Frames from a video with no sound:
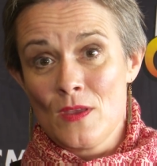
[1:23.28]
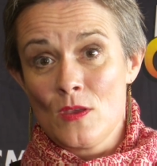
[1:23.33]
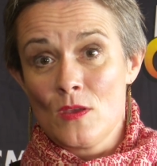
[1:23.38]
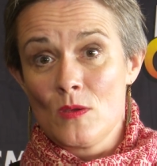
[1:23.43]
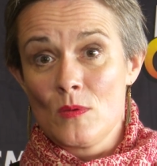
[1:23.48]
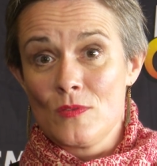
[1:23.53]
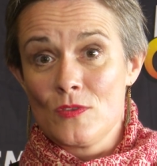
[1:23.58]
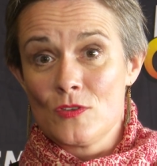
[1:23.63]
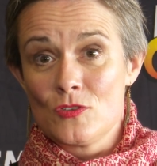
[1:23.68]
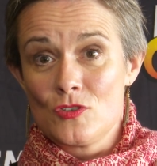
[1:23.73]

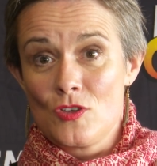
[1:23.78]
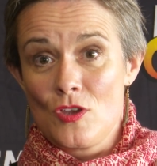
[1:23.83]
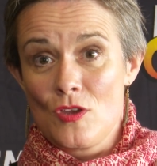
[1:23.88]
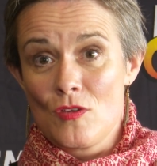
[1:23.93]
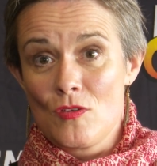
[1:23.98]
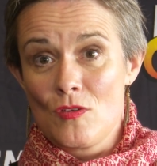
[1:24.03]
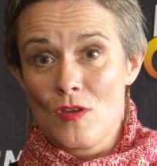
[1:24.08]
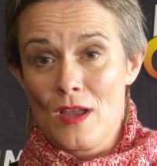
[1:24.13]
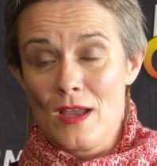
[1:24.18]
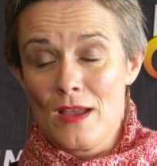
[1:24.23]
who in the
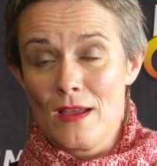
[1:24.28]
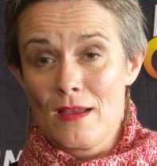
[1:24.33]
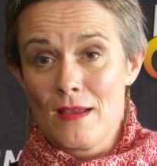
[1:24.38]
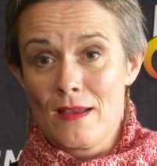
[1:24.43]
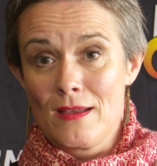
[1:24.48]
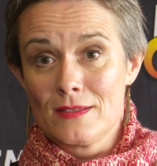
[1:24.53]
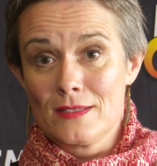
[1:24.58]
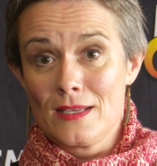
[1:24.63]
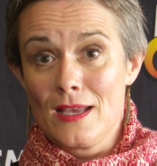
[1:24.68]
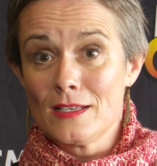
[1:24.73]
show
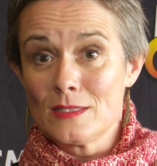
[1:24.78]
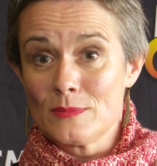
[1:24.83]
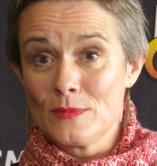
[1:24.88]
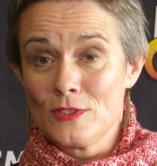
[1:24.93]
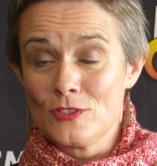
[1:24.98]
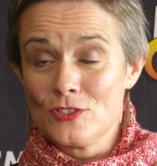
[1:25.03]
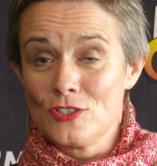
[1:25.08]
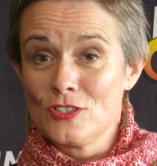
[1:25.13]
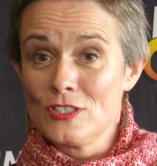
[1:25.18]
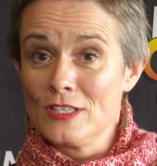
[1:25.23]
has
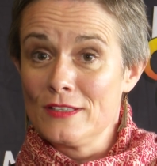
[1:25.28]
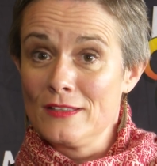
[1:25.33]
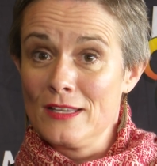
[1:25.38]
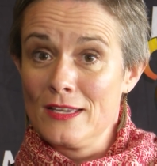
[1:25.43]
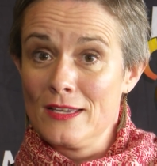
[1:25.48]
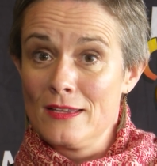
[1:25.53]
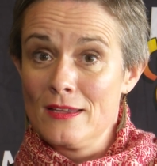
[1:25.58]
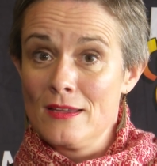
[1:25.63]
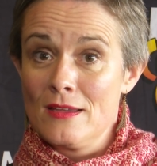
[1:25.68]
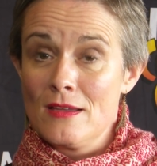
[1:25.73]
Asperger's, and
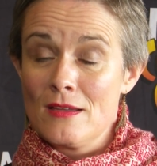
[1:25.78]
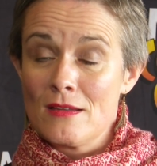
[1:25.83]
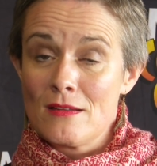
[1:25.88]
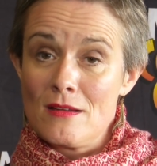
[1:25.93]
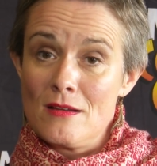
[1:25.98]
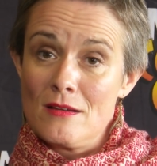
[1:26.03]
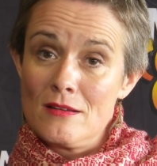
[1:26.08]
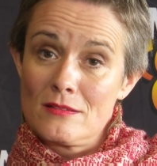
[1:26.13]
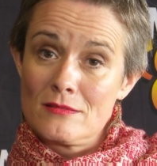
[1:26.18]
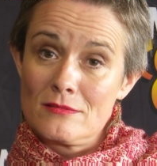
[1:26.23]
they
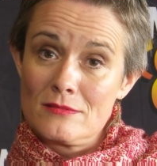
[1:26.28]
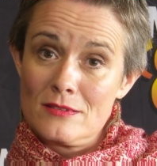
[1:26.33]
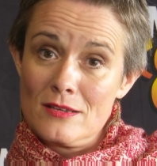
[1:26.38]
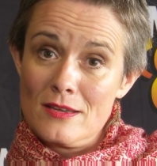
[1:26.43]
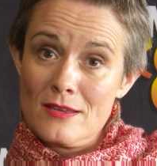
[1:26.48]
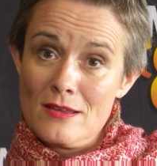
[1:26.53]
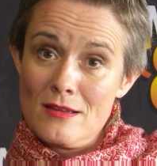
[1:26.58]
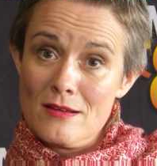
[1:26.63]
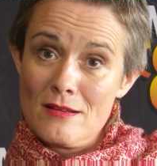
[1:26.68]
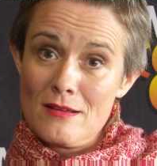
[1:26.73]
cast
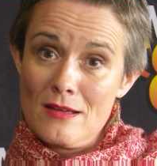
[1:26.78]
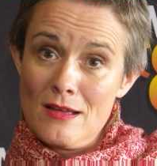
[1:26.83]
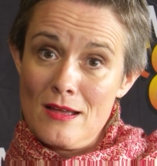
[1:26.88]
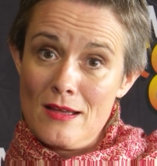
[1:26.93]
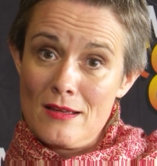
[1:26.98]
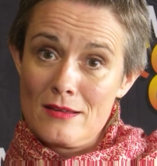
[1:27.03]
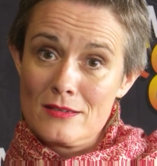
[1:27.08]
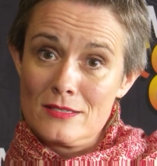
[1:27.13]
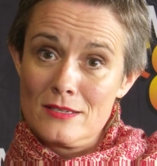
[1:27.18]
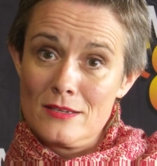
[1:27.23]
a young
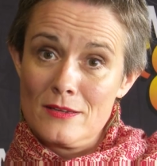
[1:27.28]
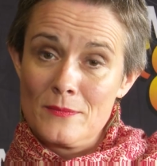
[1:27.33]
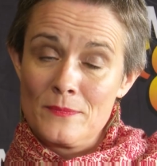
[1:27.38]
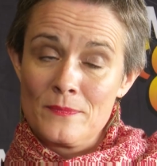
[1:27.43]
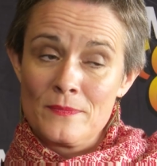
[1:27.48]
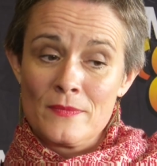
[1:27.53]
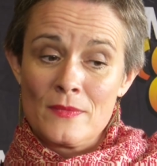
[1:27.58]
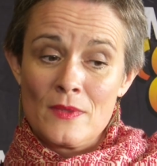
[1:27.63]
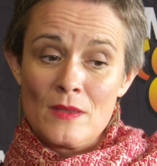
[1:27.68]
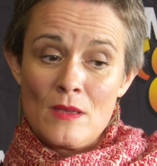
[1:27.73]
actor
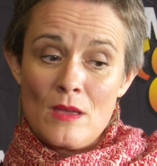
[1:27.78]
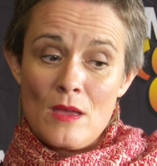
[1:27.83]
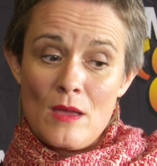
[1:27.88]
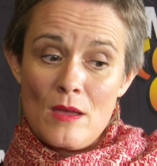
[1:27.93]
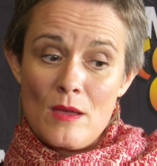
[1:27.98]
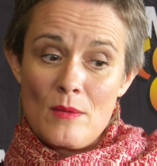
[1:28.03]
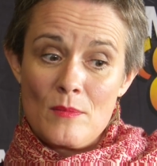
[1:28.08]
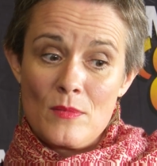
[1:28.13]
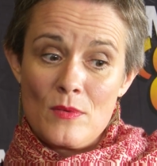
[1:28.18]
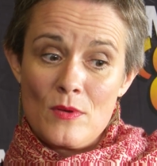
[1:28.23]

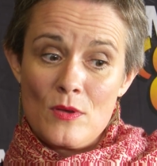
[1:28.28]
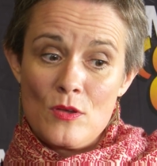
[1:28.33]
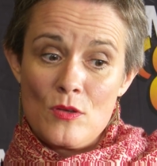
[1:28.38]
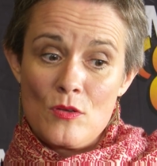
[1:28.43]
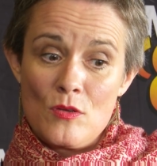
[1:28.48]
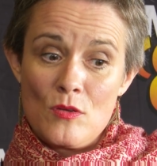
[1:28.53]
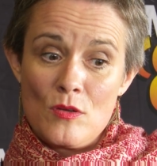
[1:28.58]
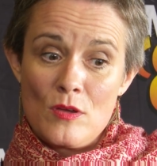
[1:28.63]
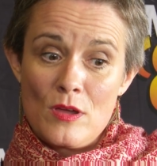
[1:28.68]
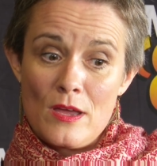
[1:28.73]

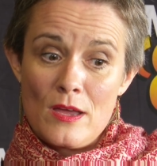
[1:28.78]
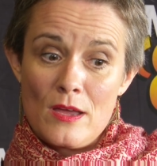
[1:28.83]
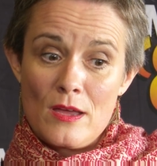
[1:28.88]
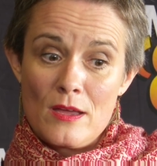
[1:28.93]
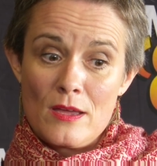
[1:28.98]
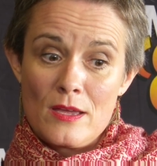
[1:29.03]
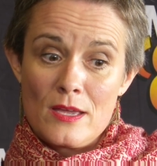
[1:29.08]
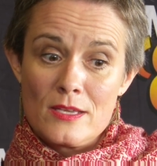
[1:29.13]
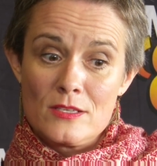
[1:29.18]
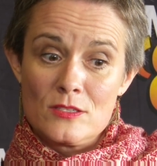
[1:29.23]
who
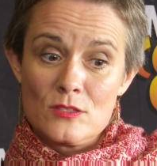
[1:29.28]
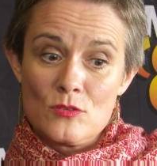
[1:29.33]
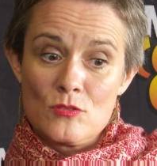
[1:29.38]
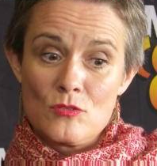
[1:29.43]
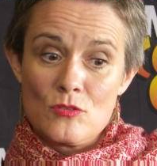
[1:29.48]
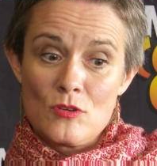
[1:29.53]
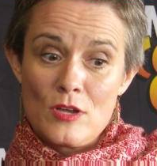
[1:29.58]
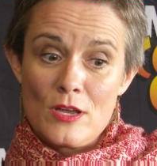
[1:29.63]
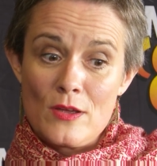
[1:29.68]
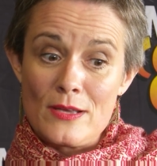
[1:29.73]
has
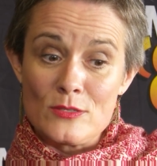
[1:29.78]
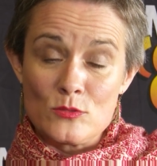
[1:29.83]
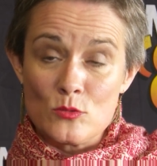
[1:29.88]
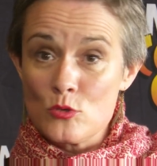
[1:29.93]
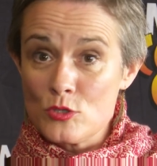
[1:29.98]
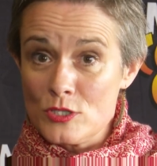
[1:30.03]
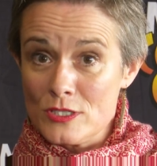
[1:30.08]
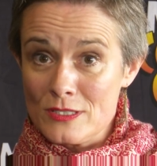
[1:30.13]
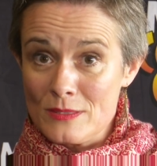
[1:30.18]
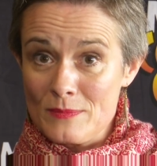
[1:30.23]

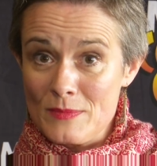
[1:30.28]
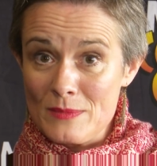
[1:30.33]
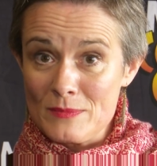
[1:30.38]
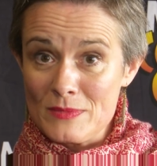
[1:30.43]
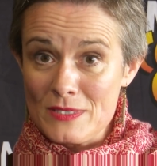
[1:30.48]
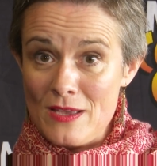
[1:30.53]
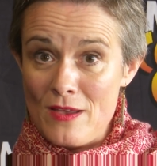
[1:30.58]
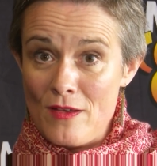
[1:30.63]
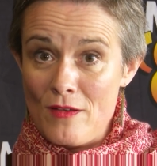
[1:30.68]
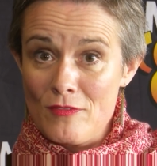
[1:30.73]
autism
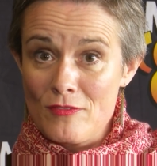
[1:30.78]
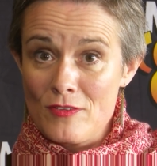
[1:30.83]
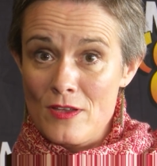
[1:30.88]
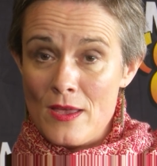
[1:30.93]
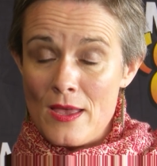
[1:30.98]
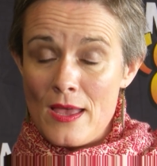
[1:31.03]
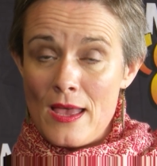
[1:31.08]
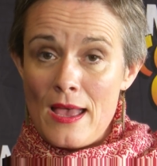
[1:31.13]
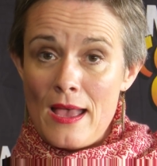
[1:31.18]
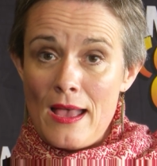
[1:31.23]
himself,
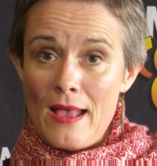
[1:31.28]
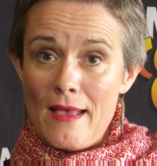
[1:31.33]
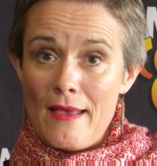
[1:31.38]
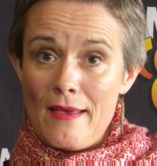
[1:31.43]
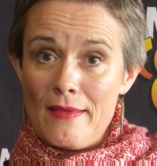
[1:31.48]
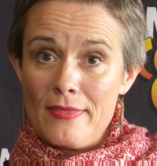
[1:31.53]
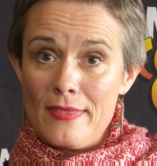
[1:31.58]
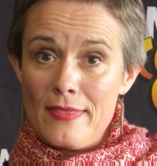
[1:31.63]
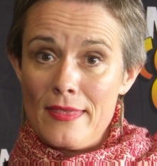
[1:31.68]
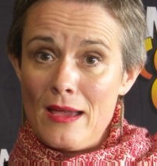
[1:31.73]

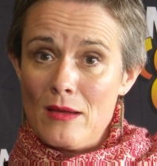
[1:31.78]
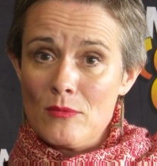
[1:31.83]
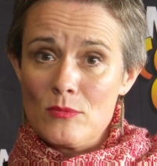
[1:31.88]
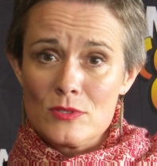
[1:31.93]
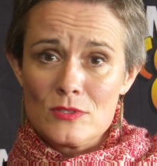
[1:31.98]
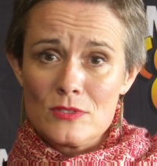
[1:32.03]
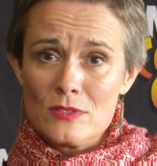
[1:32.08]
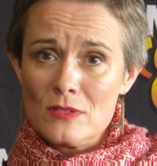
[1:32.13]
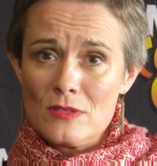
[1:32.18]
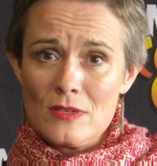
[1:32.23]
and
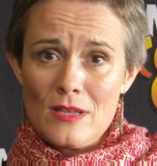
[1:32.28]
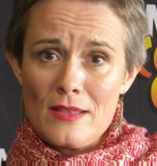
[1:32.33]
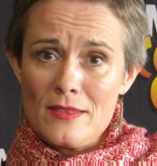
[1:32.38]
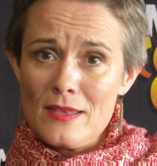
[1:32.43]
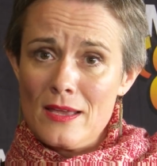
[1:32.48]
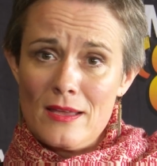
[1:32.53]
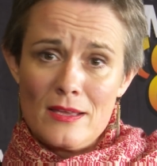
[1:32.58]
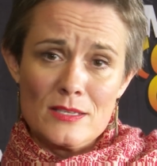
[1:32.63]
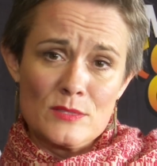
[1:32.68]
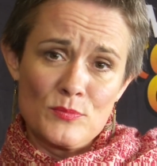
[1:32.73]

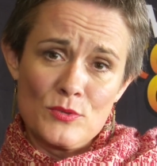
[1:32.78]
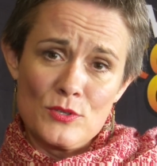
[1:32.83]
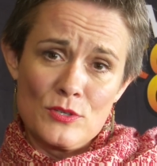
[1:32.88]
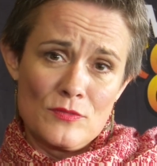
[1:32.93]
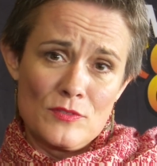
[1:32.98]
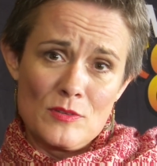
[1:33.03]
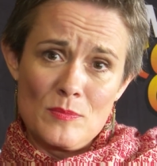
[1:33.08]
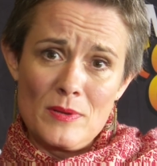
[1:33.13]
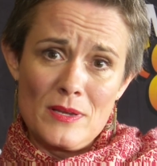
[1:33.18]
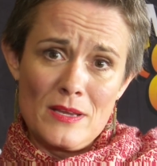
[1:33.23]
that has
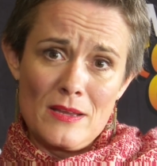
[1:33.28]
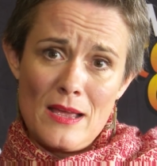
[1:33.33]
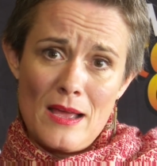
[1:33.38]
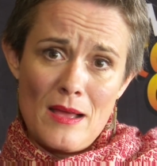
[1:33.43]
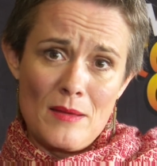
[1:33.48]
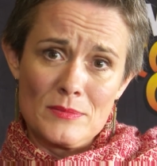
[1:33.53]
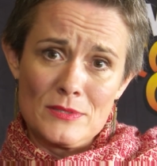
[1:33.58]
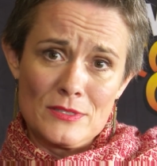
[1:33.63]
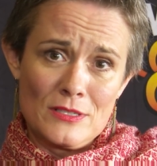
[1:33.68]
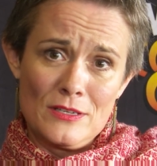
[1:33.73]
proved to be
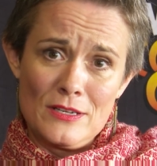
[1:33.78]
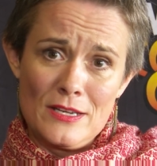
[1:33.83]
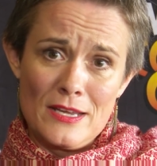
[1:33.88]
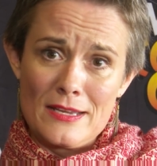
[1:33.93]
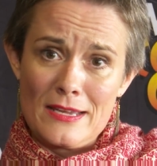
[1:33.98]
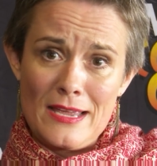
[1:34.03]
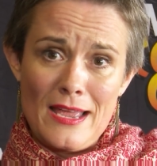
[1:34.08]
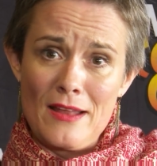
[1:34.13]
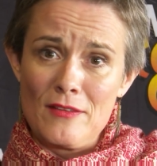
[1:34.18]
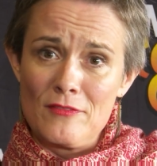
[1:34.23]
absolutely,
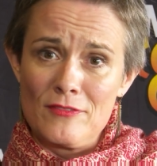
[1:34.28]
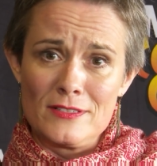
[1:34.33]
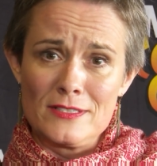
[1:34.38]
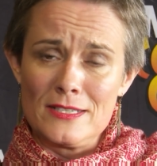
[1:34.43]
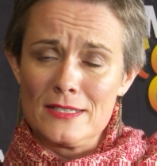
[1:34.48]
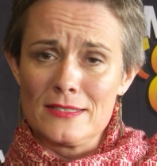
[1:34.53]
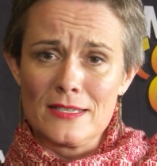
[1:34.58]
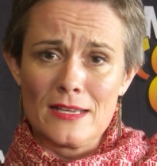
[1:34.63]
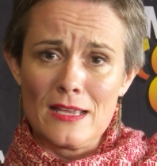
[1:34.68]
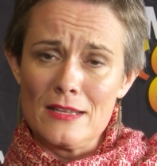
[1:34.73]
again,
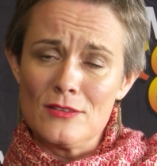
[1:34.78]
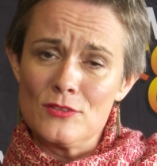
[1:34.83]
fantastic.